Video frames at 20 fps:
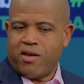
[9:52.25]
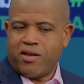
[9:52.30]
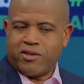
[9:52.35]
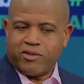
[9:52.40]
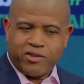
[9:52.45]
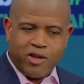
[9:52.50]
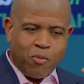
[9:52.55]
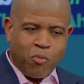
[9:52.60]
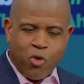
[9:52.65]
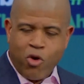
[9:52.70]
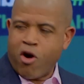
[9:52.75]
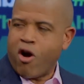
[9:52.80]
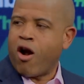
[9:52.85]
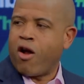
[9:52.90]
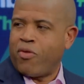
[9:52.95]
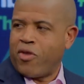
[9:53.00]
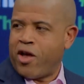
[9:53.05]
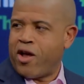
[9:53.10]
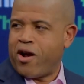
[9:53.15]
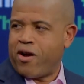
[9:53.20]
Somewhere
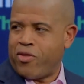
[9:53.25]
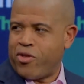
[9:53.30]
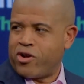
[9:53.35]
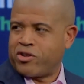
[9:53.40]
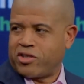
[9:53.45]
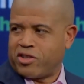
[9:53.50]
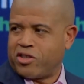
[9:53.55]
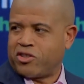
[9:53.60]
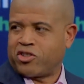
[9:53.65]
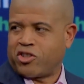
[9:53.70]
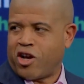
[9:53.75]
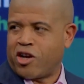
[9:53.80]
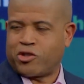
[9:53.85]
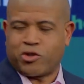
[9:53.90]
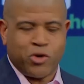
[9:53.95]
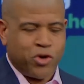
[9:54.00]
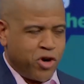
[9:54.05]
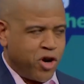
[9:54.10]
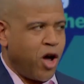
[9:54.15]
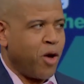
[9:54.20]
on there, there's a discussion
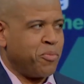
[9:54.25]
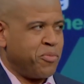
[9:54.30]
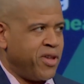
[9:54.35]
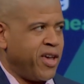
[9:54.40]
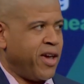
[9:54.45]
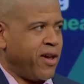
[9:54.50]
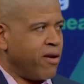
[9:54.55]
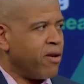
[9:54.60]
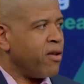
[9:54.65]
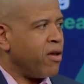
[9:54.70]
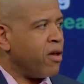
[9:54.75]
or an update